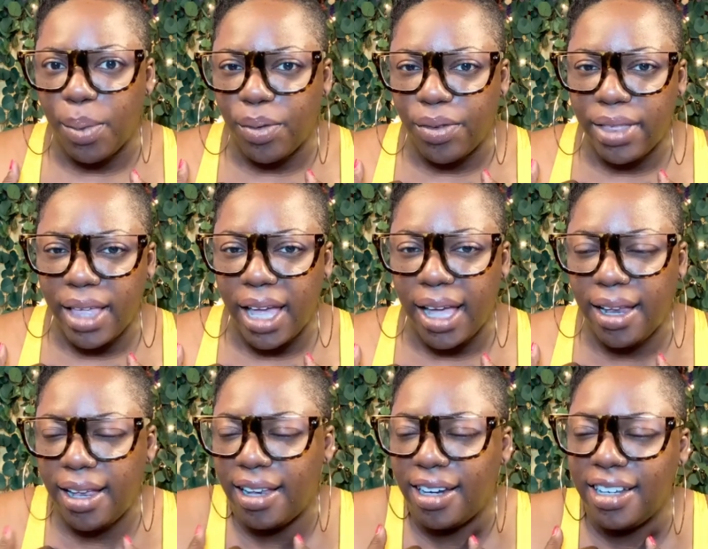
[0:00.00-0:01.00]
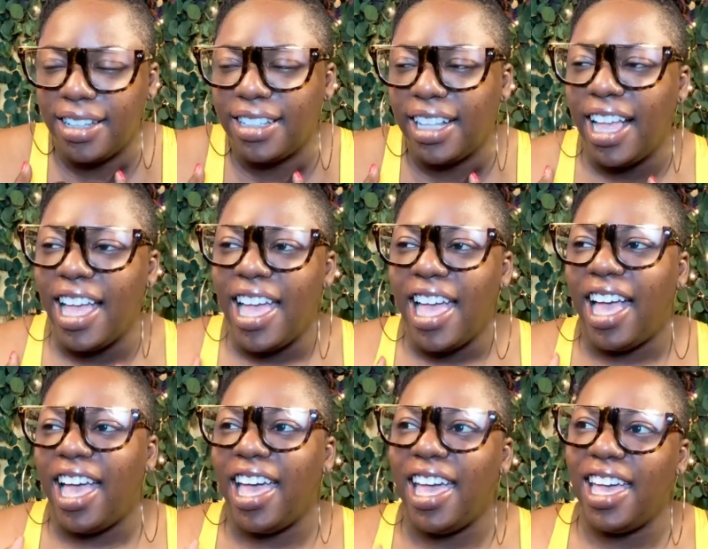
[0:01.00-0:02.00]
for that.
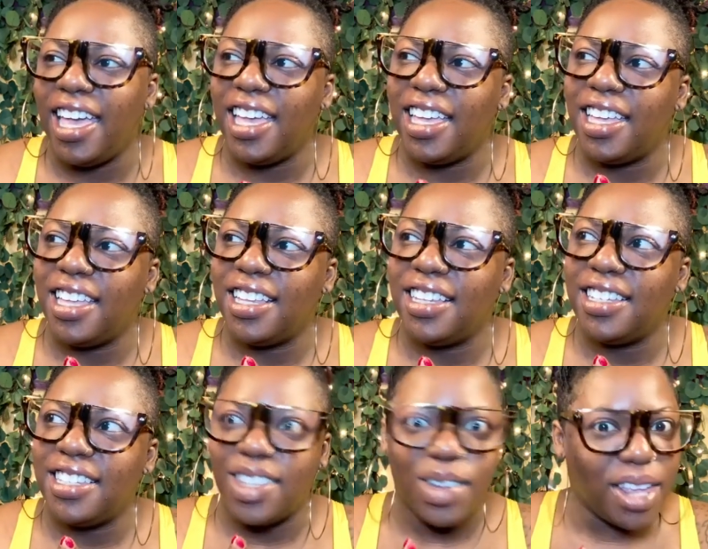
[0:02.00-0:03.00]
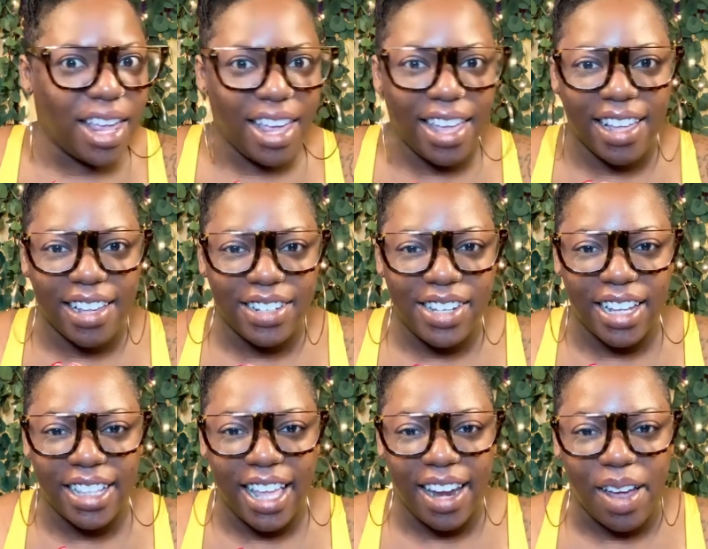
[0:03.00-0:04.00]
And so yeah,
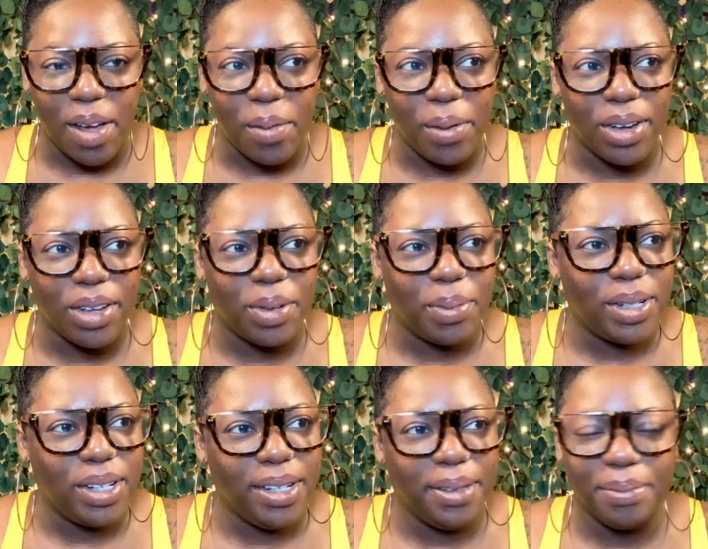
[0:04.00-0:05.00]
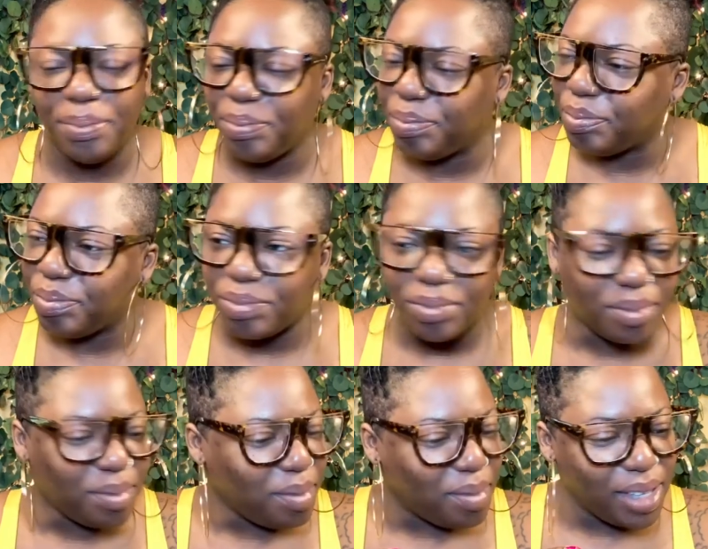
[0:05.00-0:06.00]
check that out. We're gonna be
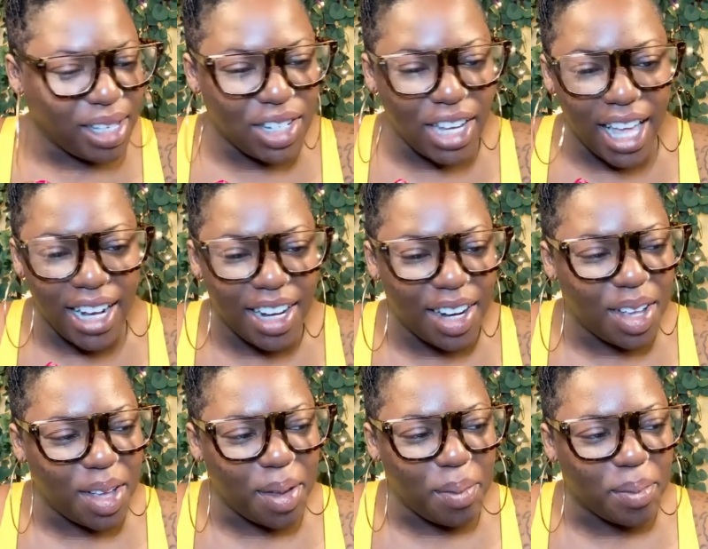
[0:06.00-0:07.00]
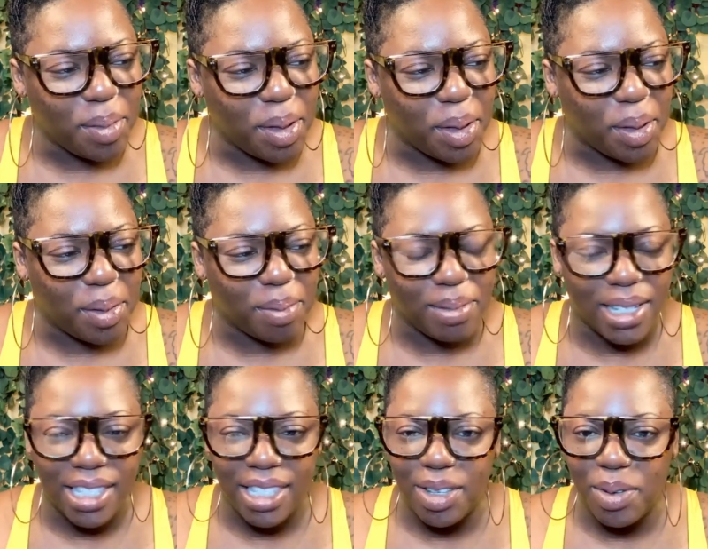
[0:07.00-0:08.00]
chatting it up.
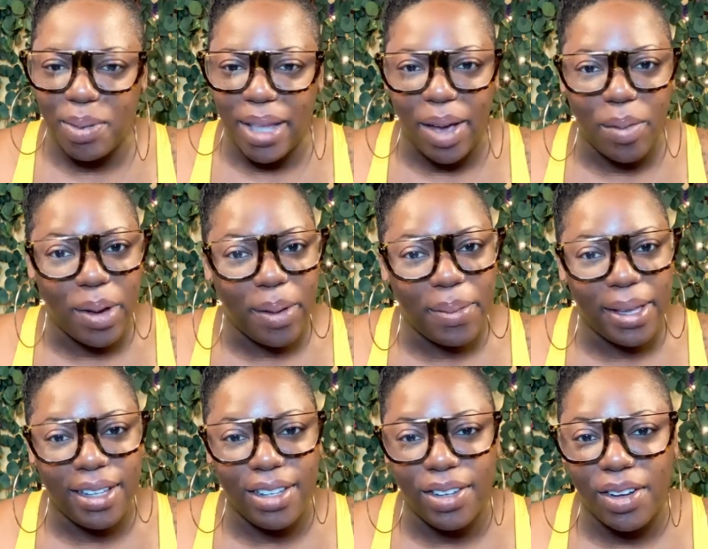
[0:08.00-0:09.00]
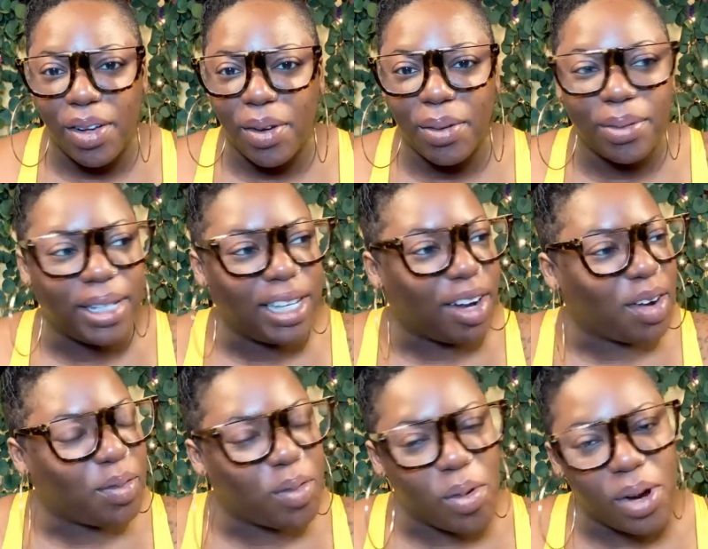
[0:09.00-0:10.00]
Just two black women, you know, in our
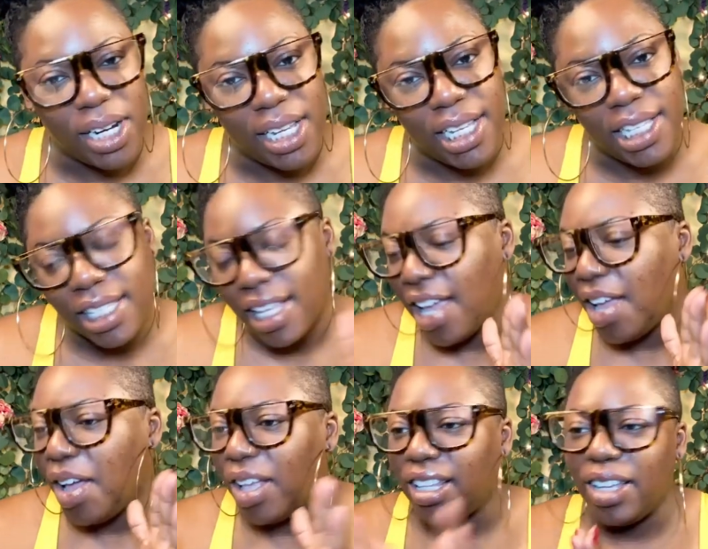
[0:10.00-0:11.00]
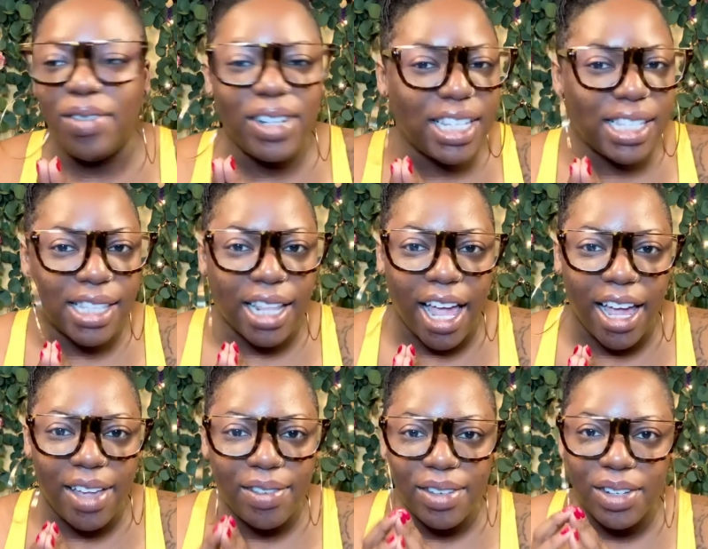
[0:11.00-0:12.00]
40s, living this
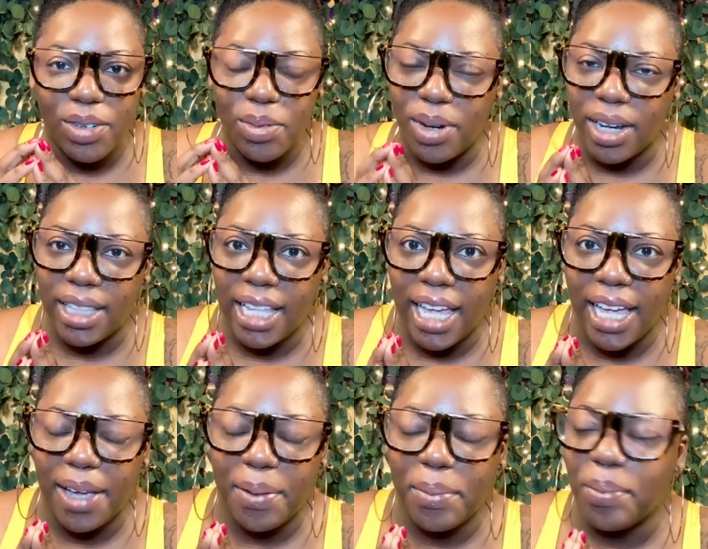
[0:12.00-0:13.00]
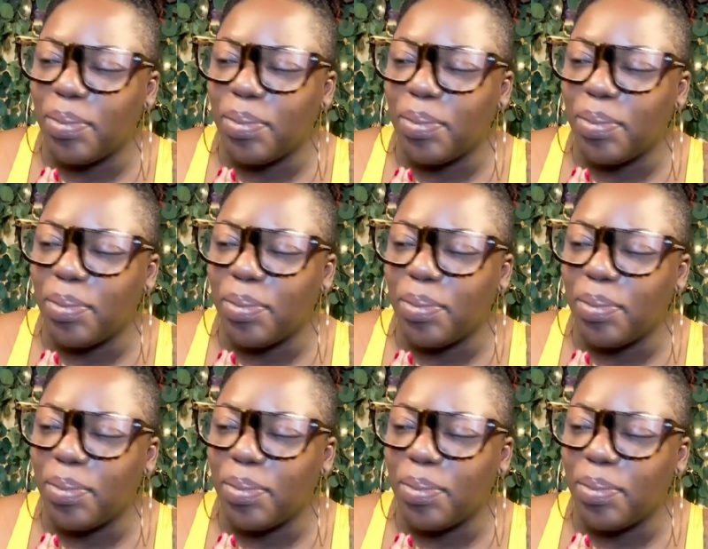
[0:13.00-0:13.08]
life and doing our thing.